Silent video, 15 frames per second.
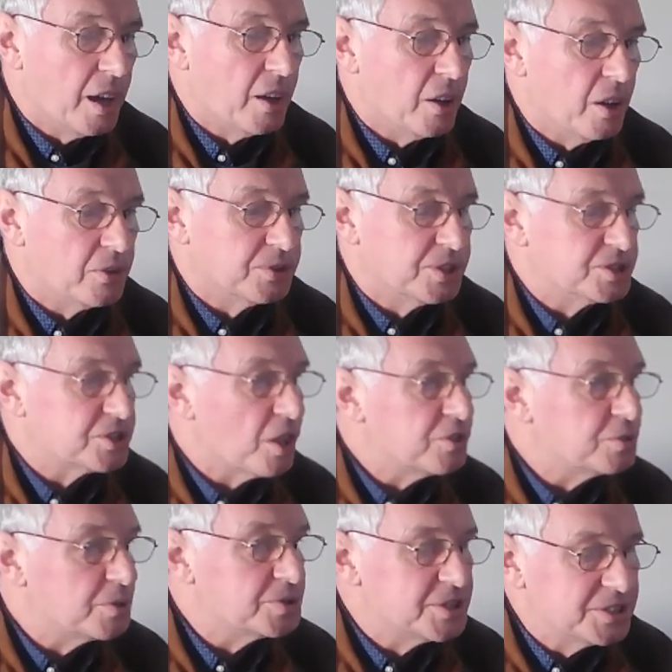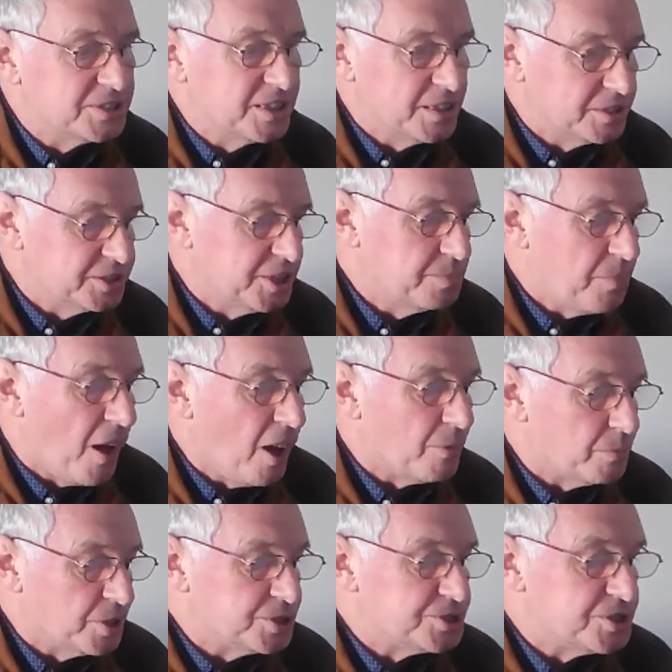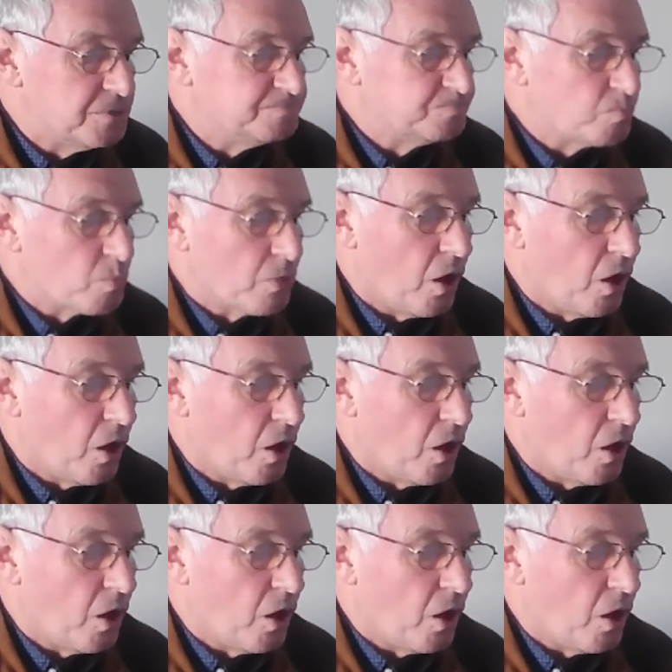the Scottish departments,